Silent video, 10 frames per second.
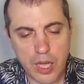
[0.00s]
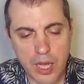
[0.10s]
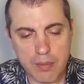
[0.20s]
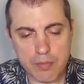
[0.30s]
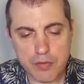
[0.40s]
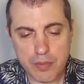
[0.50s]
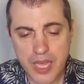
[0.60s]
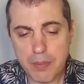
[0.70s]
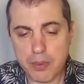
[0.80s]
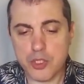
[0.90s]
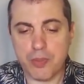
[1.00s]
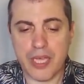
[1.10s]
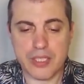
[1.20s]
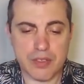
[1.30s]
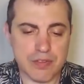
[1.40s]
um, from that
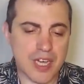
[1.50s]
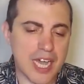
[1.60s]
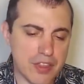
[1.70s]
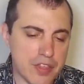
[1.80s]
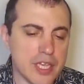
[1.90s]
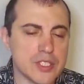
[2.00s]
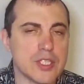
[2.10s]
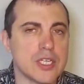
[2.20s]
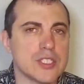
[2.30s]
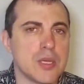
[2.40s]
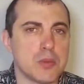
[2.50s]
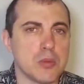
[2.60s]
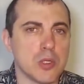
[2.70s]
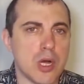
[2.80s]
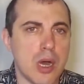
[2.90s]
perspective, I think it's an
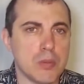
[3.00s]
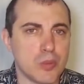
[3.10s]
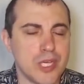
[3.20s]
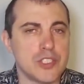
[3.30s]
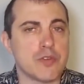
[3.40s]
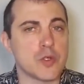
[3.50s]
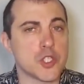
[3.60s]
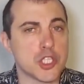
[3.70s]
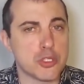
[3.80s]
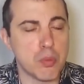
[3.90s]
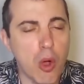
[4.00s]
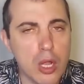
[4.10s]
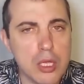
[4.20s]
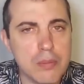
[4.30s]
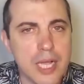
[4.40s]
acceptable compromise for
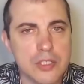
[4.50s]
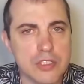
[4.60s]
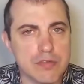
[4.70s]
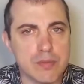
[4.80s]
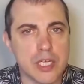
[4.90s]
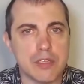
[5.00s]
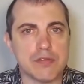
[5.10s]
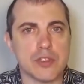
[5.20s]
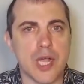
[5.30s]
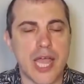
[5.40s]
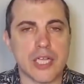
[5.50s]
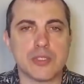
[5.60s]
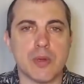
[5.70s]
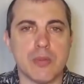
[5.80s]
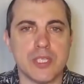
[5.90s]
small amounts of money for
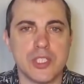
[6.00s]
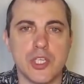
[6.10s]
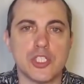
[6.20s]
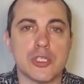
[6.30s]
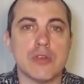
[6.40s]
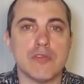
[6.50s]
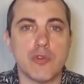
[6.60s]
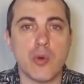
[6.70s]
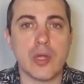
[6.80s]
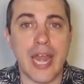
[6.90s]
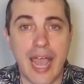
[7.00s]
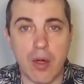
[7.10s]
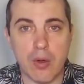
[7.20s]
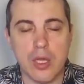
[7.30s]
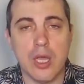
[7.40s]
experimentation for
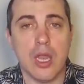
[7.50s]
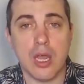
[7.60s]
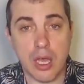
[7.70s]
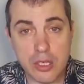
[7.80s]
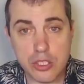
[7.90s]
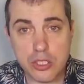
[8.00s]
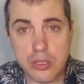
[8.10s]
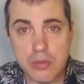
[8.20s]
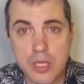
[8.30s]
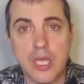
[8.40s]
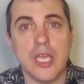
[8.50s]
now. Long term,